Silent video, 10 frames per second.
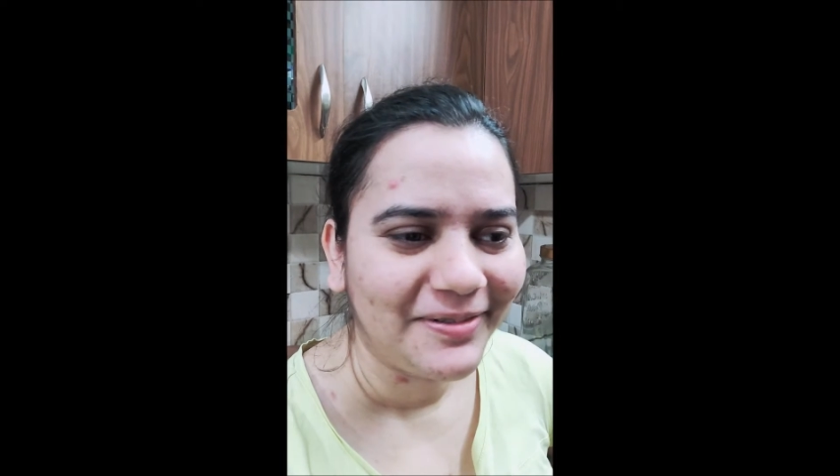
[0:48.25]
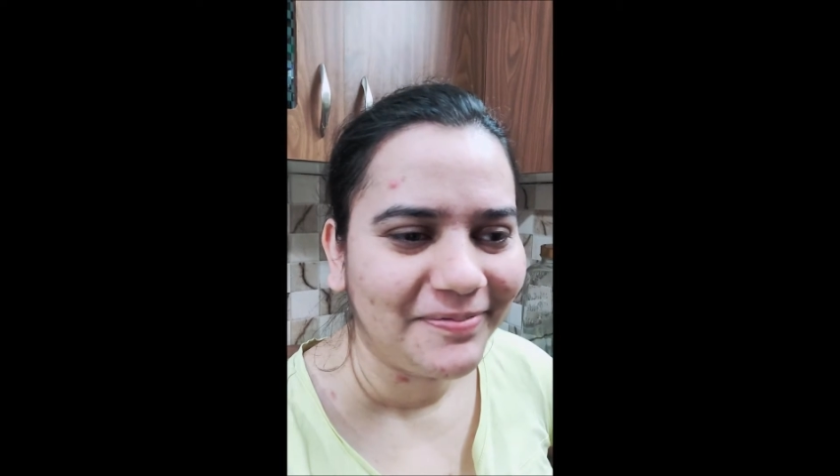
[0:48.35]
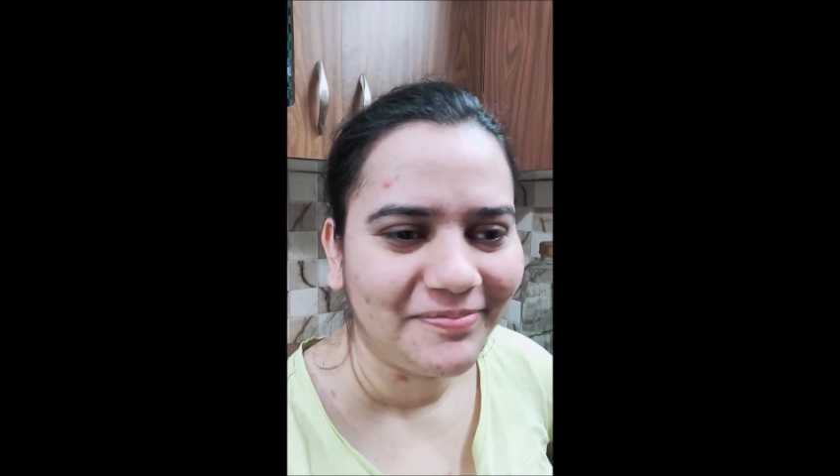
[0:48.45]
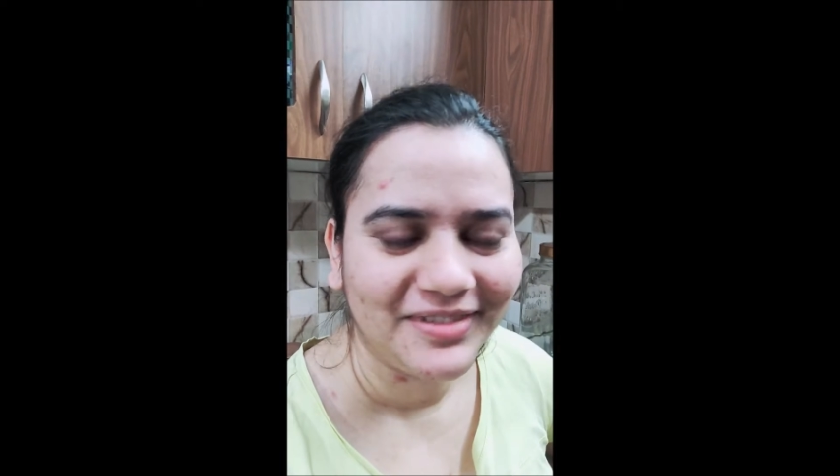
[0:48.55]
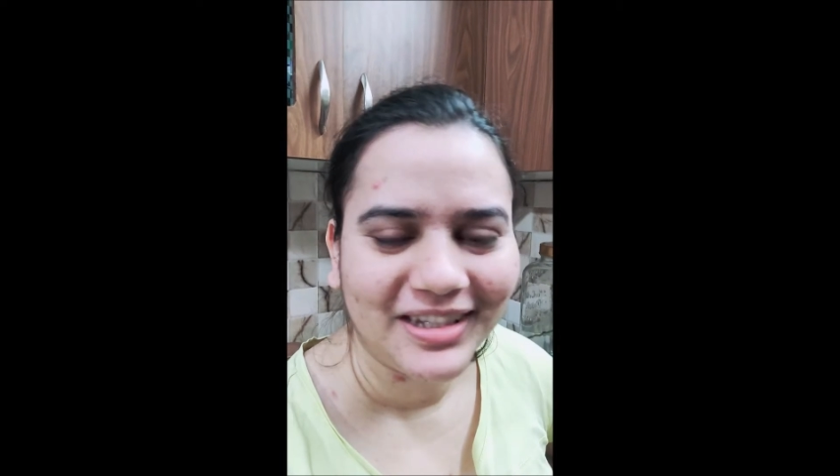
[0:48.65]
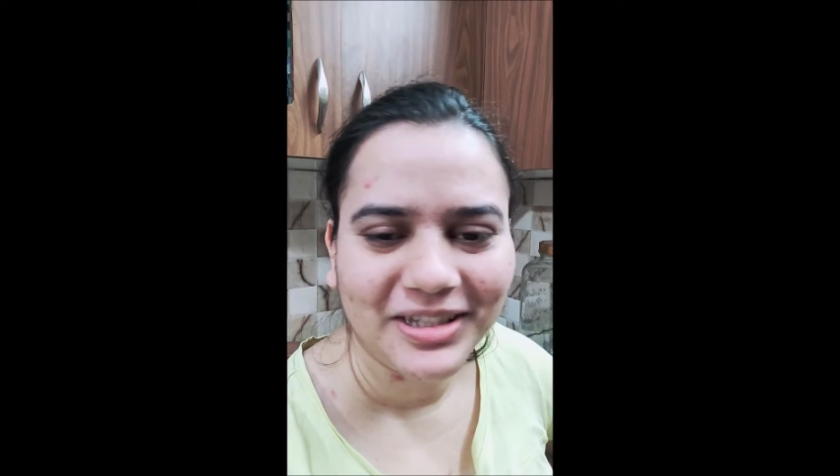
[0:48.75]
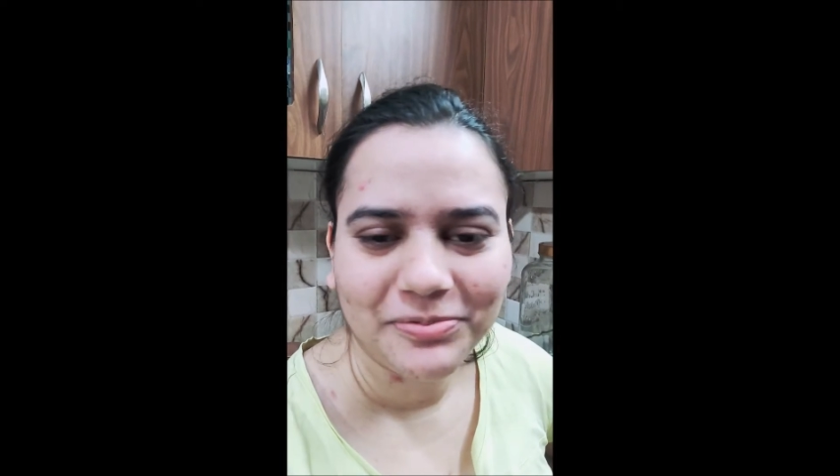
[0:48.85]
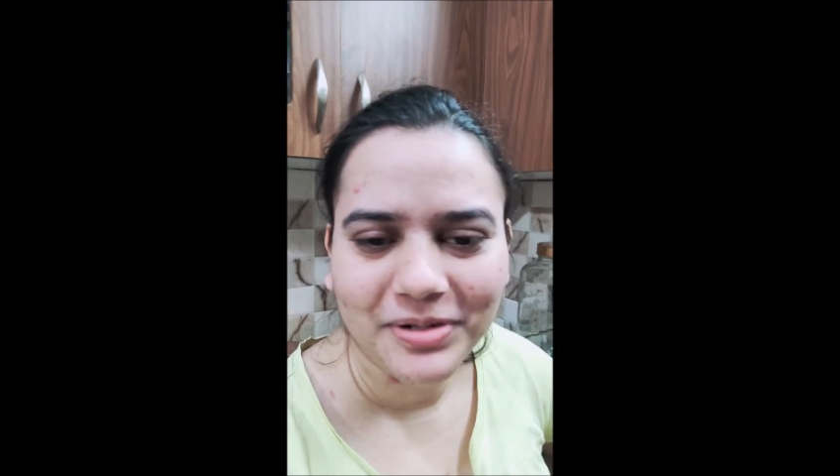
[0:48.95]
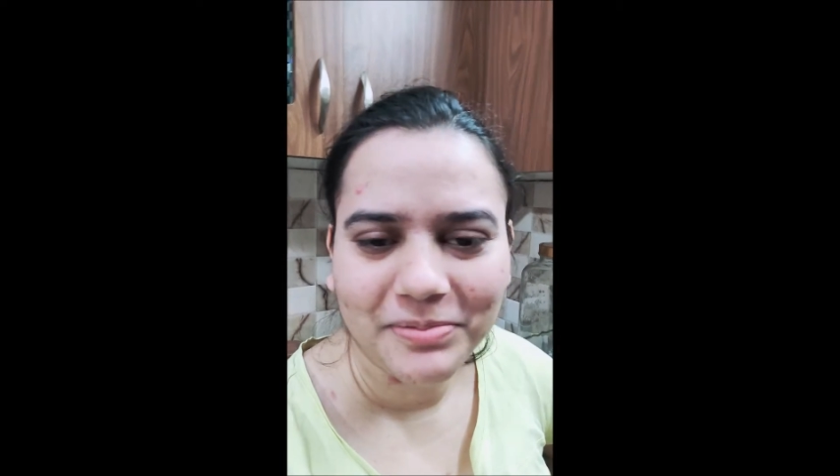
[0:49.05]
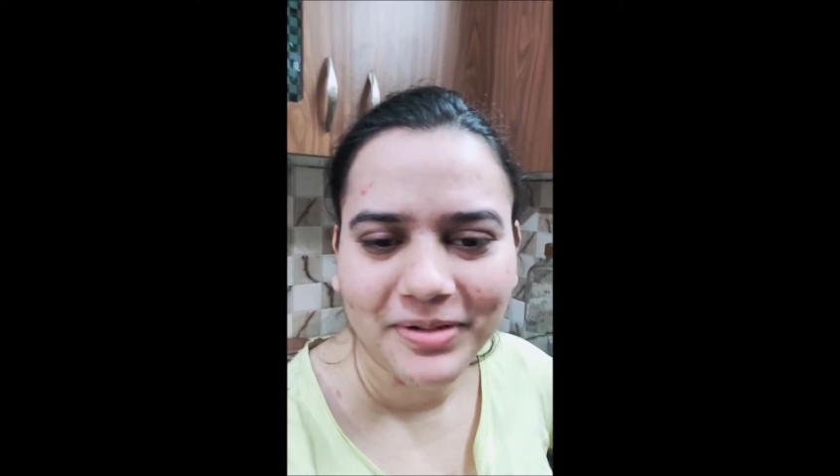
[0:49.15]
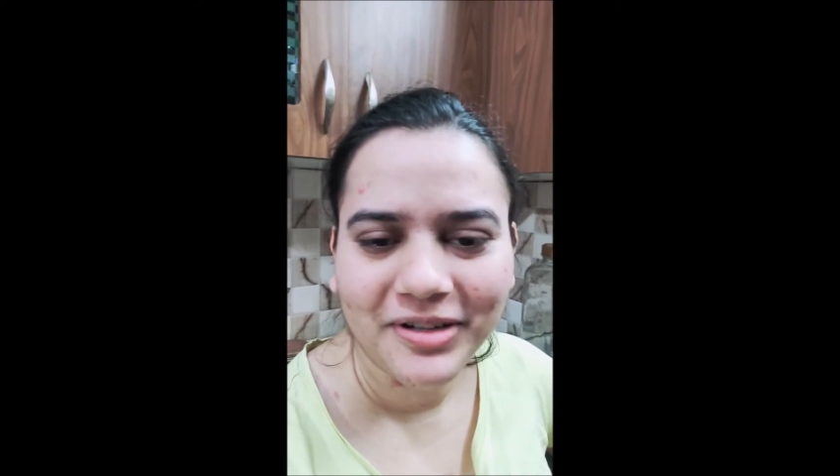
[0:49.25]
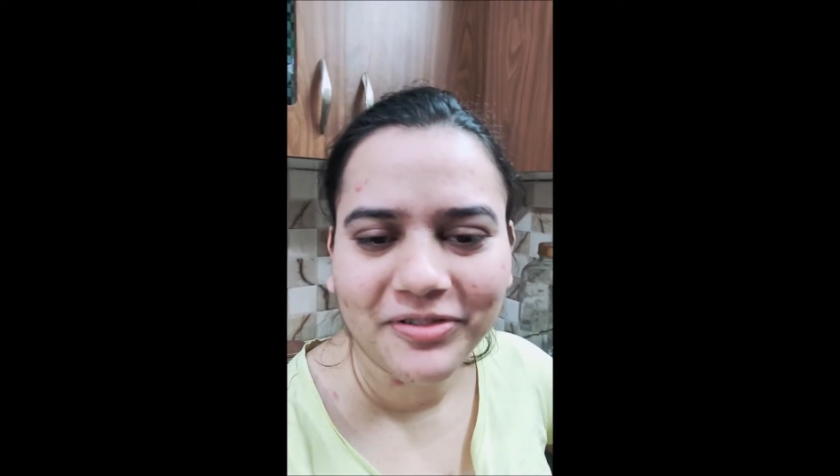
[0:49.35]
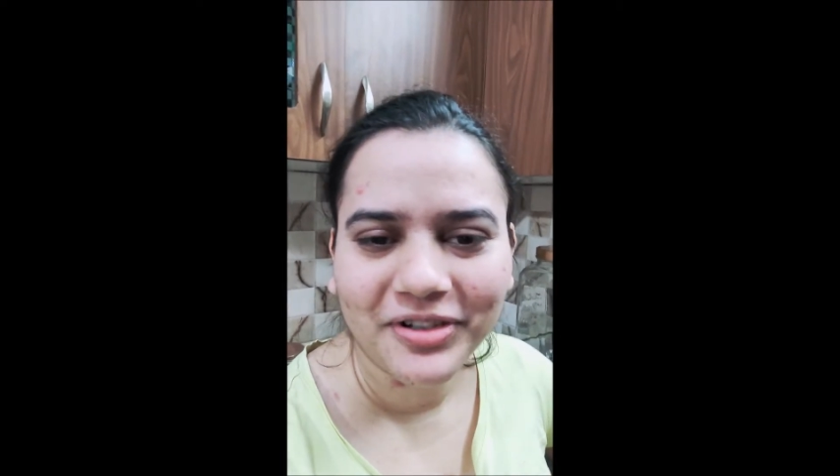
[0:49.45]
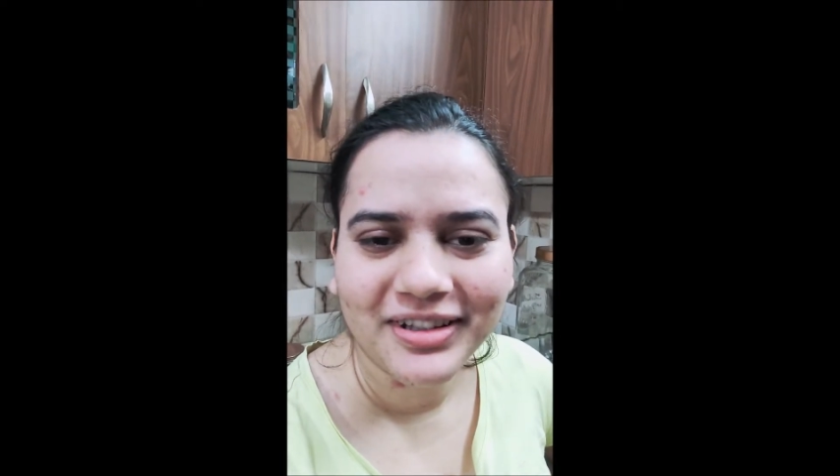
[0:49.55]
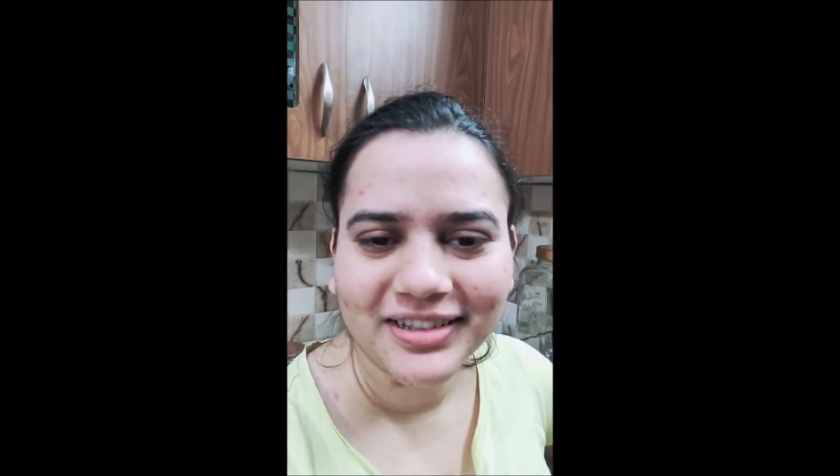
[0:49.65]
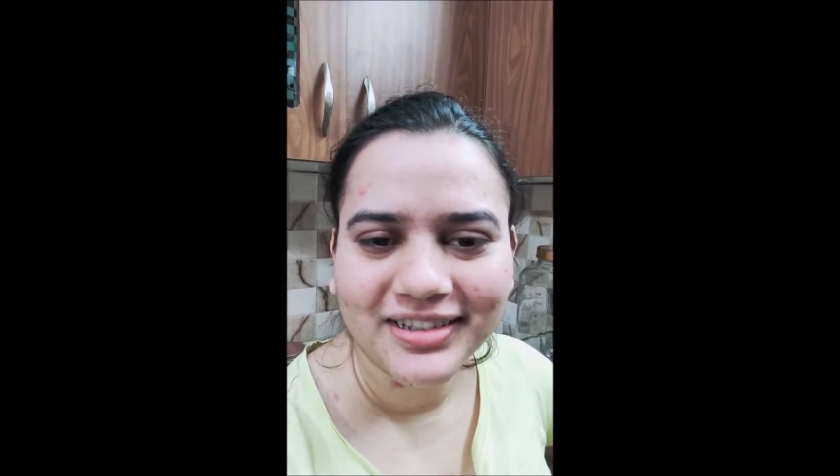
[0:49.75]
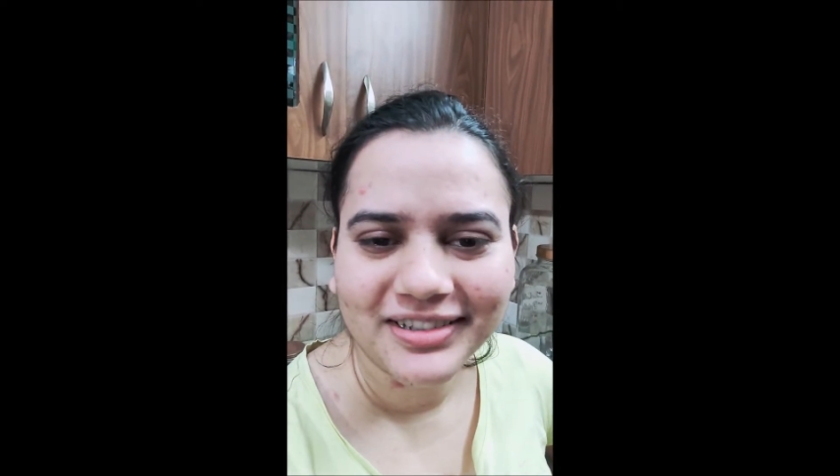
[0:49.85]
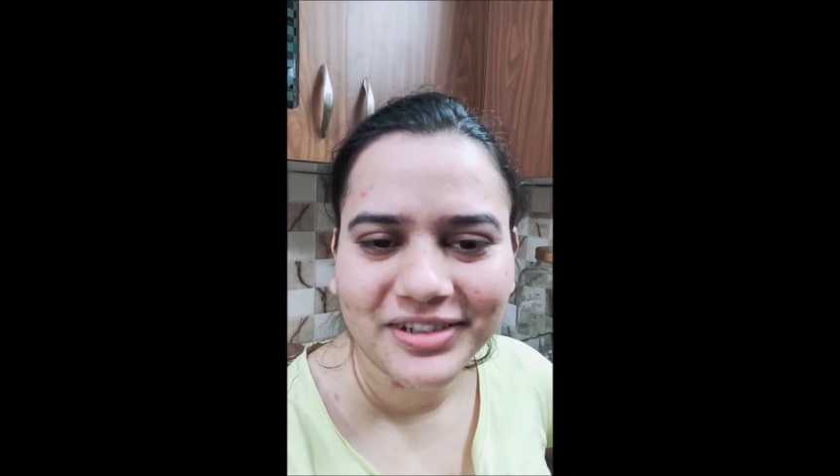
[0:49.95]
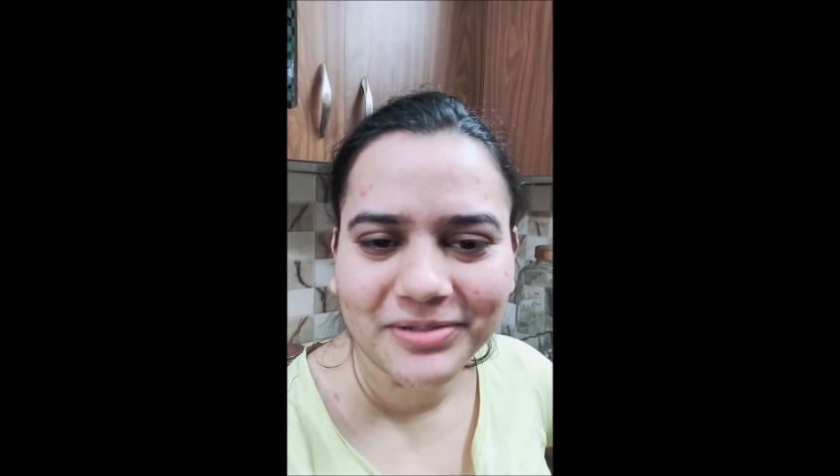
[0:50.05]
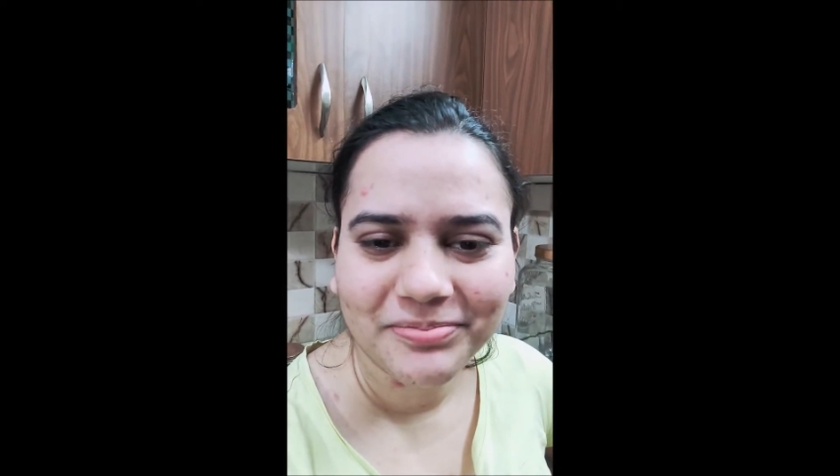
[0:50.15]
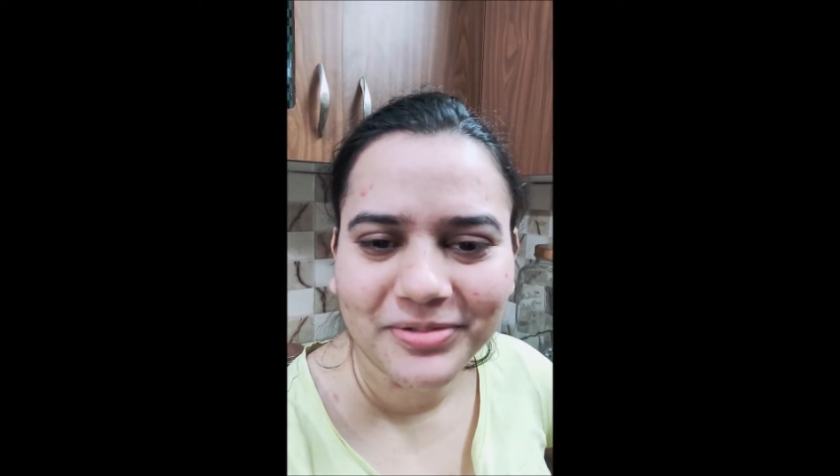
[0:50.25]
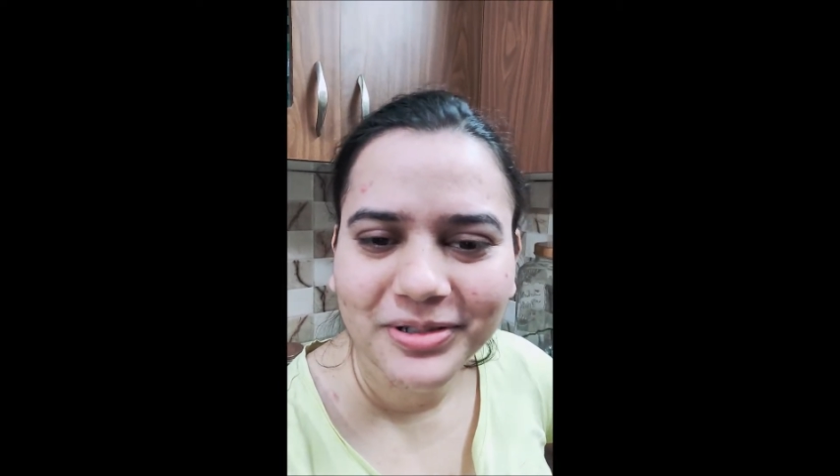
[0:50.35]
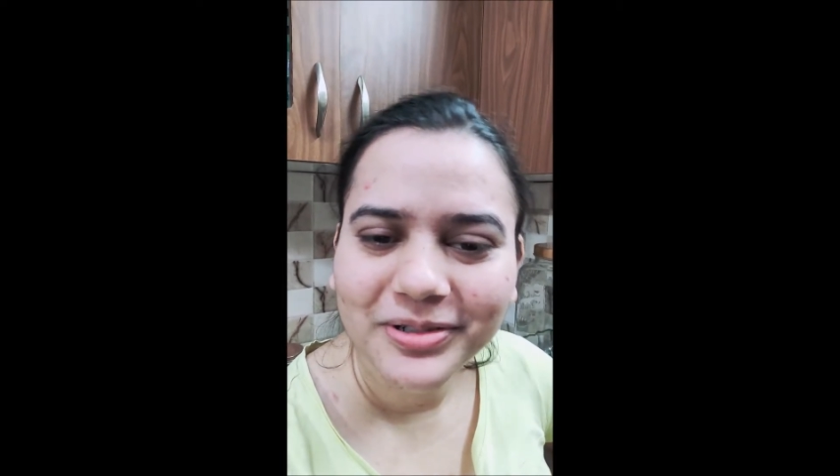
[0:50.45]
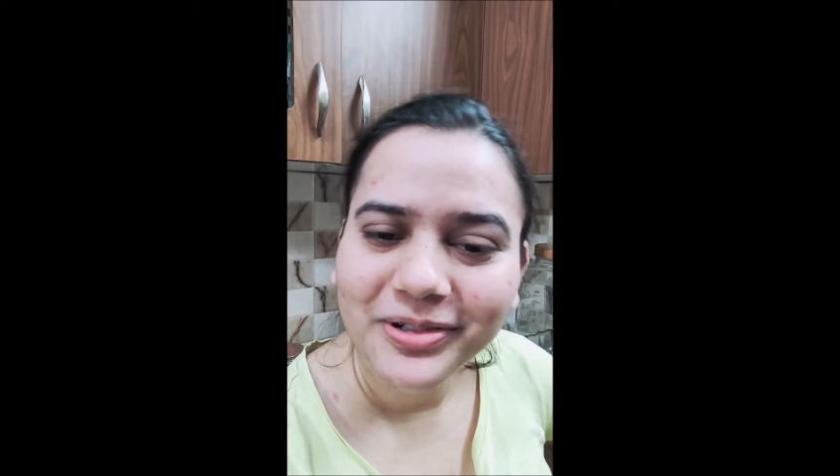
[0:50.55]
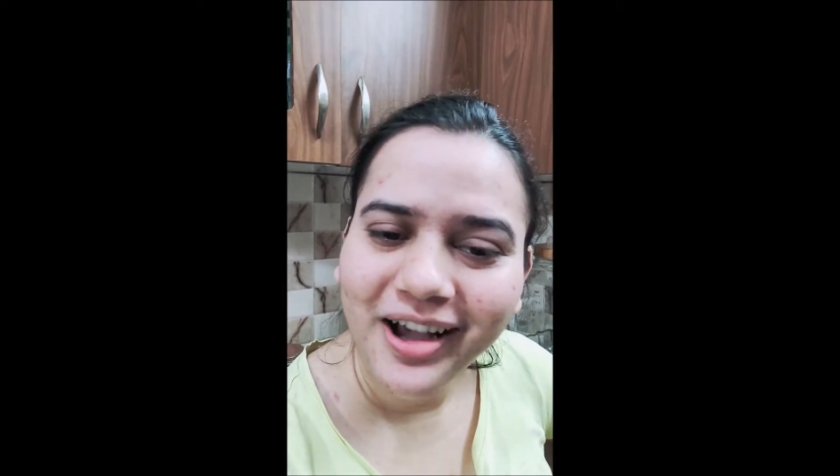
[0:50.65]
just prepping for the trip to Goa.